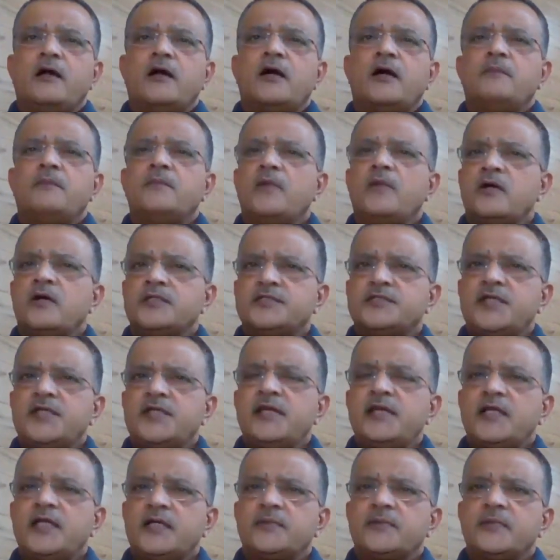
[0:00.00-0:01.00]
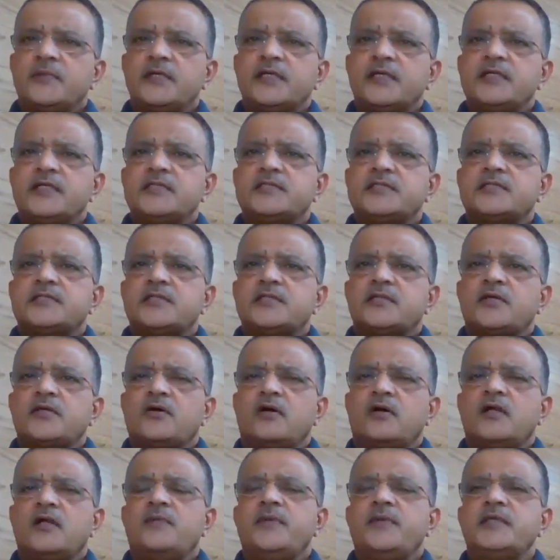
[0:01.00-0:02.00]
A blockchain network is
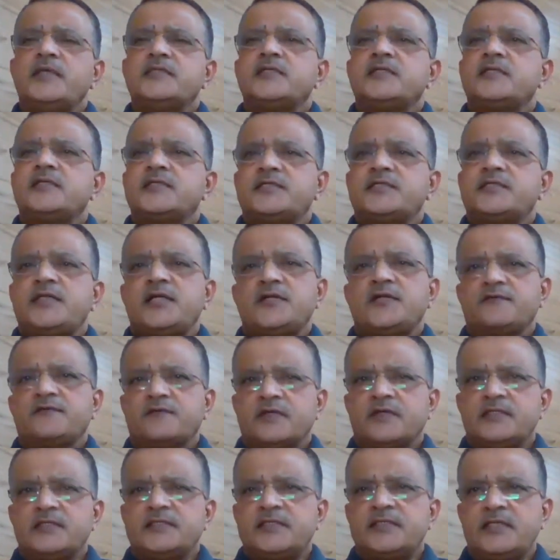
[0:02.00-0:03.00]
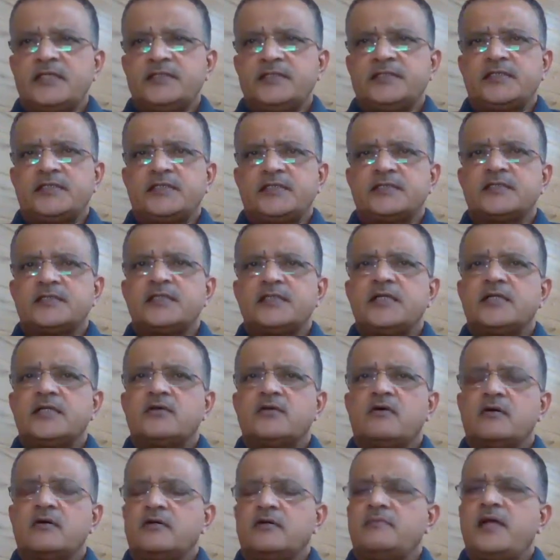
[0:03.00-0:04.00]
always in a state of consensus
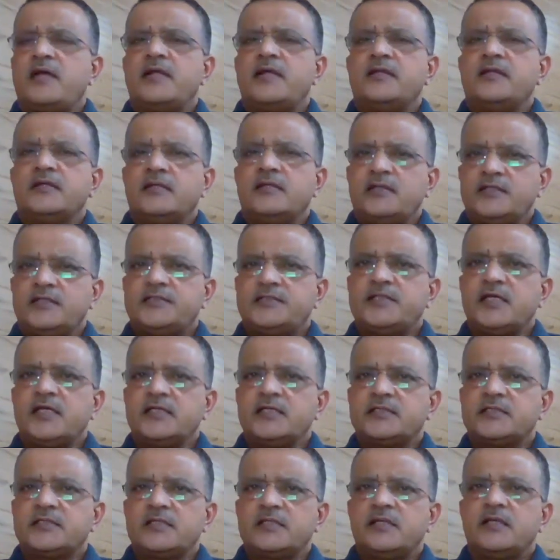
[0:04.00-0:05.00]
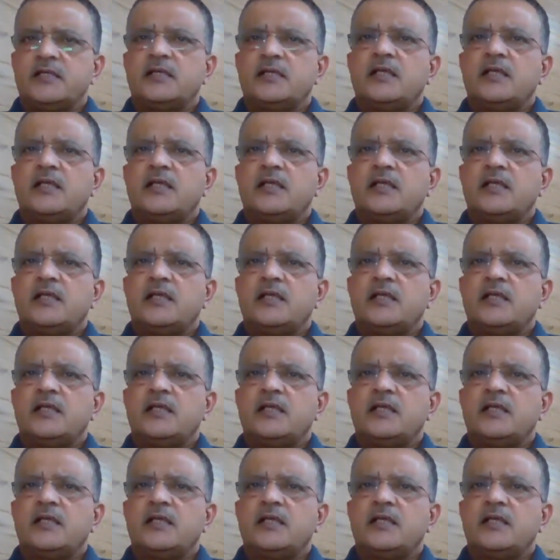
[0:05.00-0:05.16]
that automatically checks,